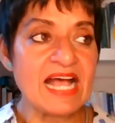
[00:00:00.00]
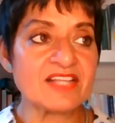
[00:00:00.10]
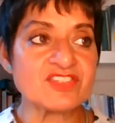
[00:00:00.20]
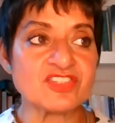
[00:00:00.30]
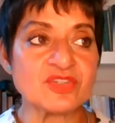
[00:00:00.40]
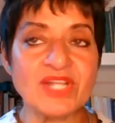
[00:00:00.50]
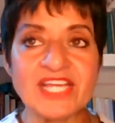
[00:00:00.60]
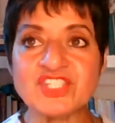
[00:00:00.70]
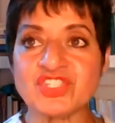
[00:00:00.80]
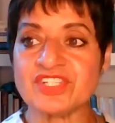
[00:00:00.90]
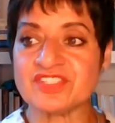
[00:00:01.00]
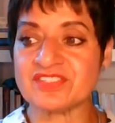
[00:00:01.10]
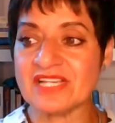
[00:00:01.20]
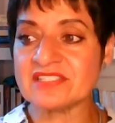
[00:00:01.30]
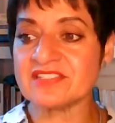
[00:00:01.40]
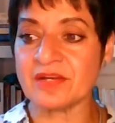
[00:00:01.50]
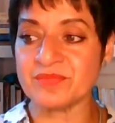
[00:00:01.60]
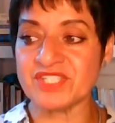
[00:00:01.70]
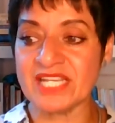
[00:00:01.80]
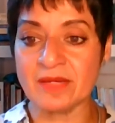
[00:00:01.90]
And so nature has set us
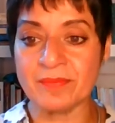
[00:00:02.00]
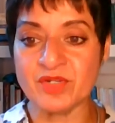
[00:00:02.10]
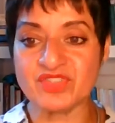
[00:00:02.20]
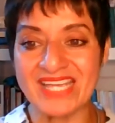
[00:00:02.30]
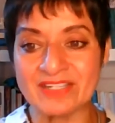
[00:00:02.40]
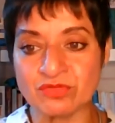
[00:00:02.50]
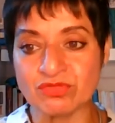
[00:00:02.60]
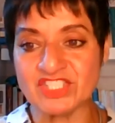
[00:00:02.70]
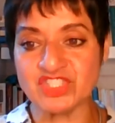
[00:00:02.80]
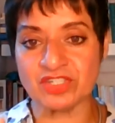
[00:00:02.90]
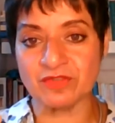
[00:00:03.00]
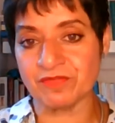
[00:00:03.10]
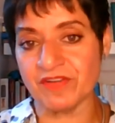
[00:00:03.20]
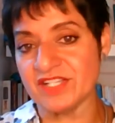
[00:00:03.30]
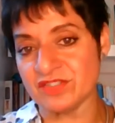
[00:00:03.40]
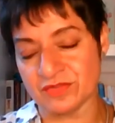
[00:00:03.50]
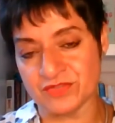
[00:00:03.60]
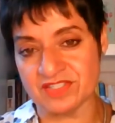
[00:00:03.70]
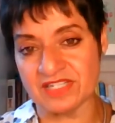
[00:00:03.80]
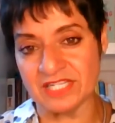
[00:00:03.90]
up to get our most enriching phase of
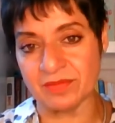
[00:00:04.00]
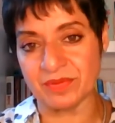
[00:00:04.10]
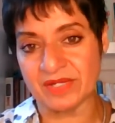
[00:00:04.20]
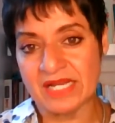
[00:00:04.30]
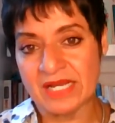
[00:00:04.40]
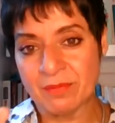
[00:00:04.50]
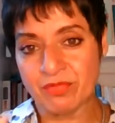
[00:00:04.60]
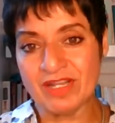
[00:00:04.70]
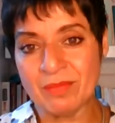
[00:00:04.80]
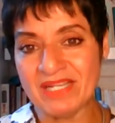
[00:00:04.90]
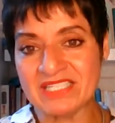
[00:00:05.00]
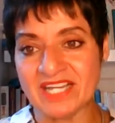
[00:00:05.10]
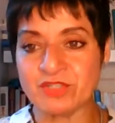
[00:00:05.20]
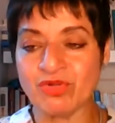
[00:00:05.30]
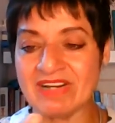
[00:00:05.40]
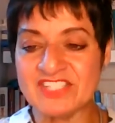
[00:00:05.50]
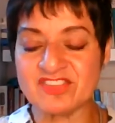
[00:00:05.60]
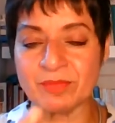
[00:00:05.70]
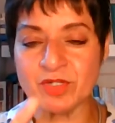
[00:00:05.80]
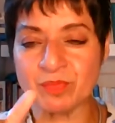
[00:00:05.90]
sleep pre-midnight, or at
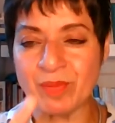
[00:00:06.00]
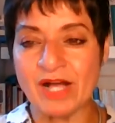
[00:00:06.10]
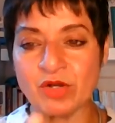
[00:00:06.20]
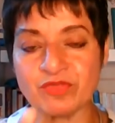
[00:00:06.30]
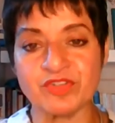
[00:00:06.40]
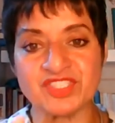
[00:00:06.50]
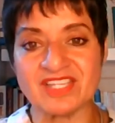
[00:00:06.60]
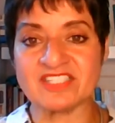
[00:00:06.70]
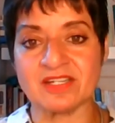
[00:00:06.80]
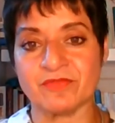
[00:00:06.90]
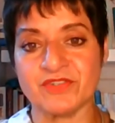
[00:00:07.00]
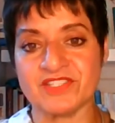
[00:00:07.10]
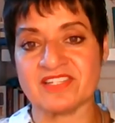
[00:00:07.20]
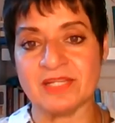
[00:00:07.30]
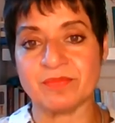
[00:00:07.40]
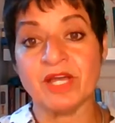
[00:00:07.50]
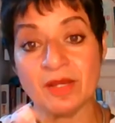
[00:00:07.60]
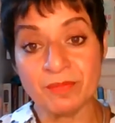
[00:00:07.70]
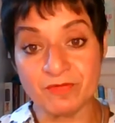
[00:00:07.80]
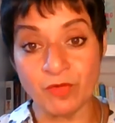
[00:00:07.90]
least the most powerful setup for sleep
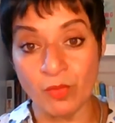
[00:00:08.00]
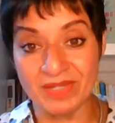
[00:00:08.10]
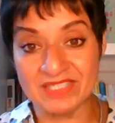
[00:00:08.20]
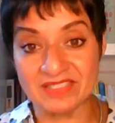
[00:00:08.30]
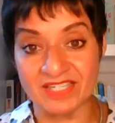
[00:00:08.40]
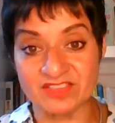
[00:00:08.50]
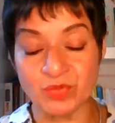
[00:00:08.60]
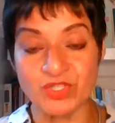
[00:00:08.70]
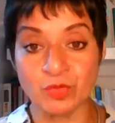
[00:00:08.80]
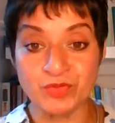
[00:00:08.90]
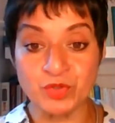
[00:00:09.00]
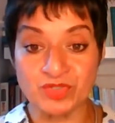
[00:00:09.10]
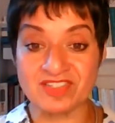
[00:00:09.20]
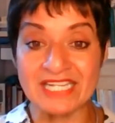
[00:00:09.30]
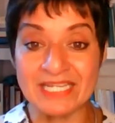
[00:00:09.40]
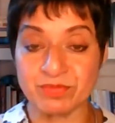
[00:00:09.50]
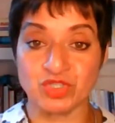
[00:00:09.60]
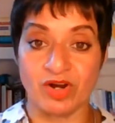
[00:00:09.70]
before midnight, when your sleep